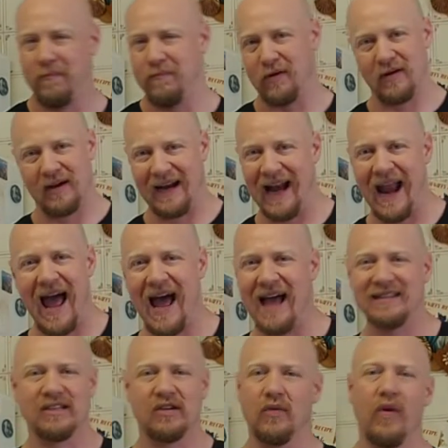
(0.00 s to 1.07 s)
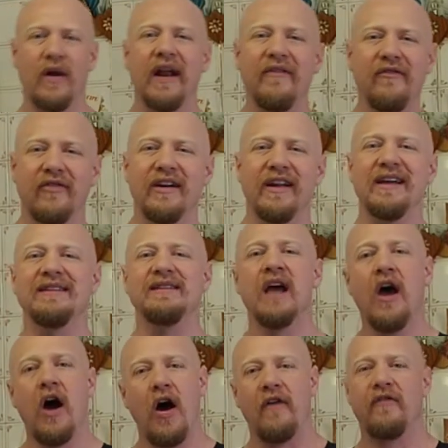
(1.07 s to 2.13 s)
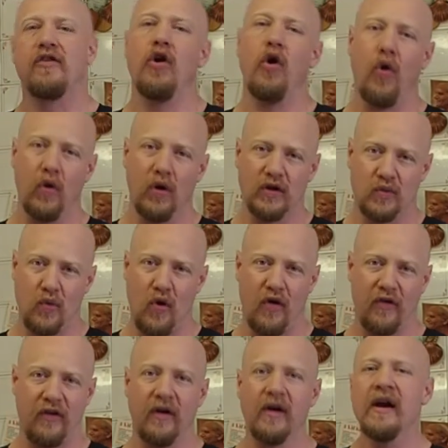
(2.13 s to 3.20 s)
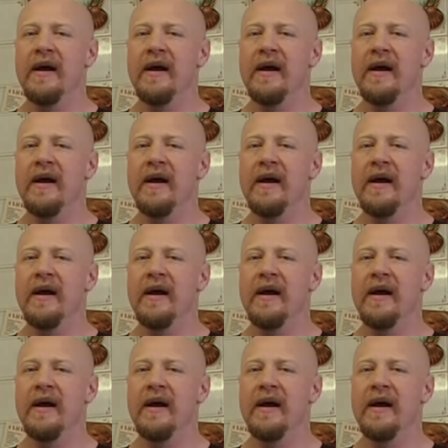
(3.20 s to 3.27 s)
or a glass or whatever it is of cold water.